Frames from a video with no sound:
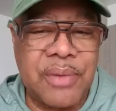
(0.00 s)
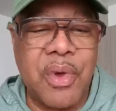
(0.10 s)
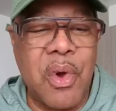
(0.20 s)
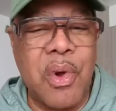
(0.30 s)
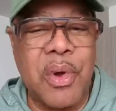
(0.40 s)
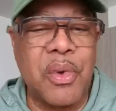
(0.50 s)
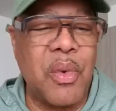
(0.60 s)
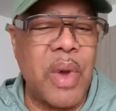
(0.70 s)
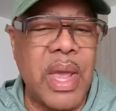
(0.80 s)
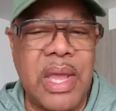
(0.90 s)
gone
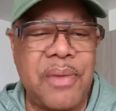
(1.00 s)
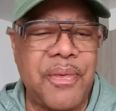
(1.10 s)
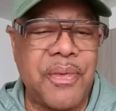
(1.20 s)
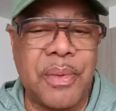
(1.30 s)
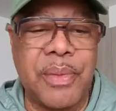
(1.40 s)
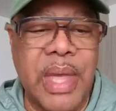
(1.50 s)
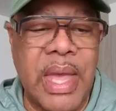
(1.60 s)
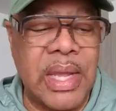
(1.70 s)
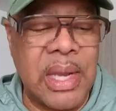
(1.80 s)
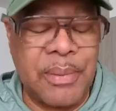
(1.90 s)
away from that.
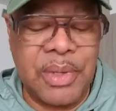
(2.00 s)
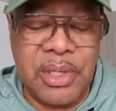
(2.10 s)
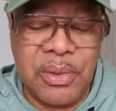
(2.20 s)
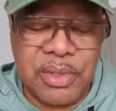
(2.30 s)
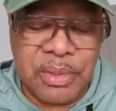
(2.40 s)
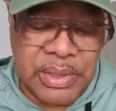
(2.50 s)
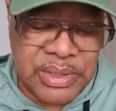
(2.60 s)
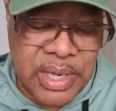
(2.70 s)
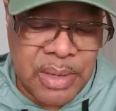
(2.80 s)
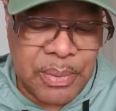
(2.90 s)
And I'm going to use some
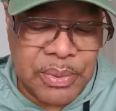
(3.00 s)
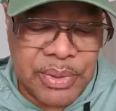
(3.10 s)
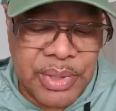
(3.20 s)
examples.